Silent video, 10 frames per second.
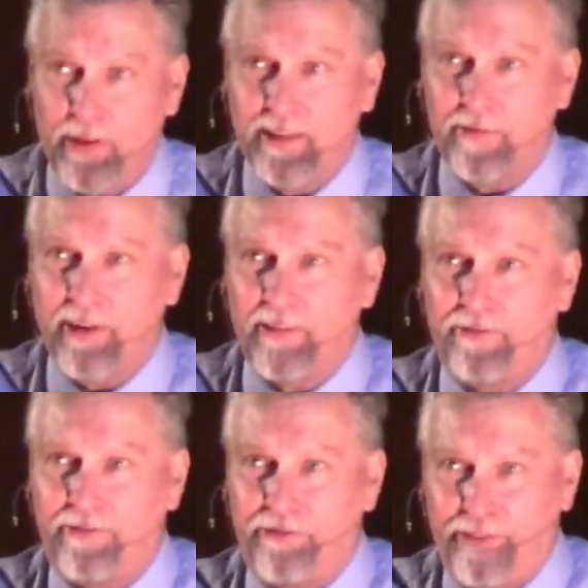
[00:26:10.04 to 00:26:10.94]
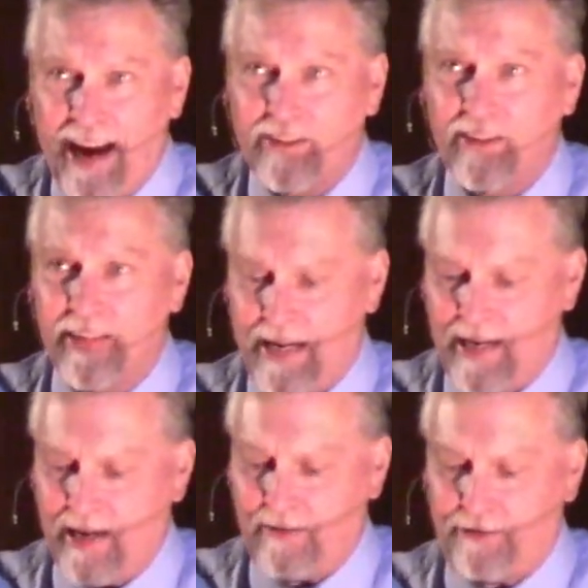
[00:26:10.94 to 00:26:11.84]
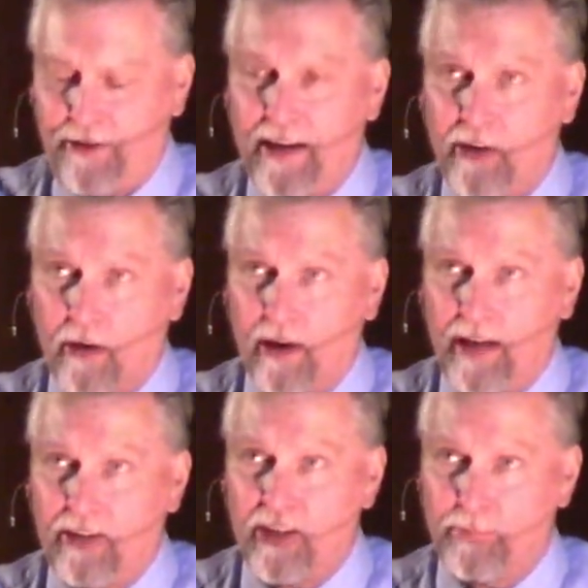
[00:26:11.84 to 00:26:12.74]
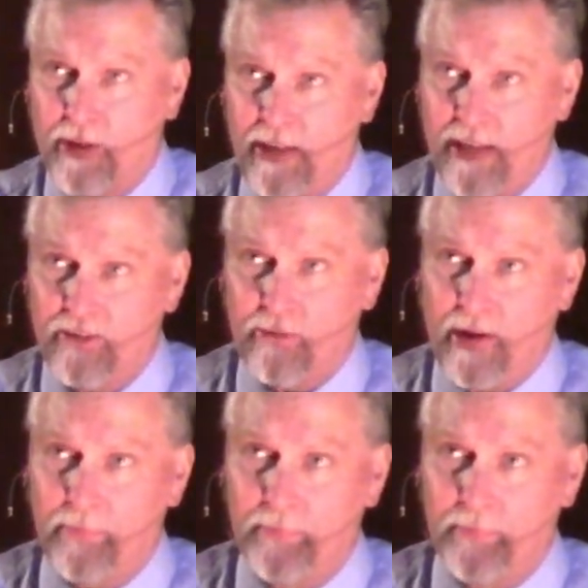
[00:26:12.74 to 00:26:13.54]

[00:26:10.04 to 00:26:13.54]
is a very fascinating figure in Egyptian history.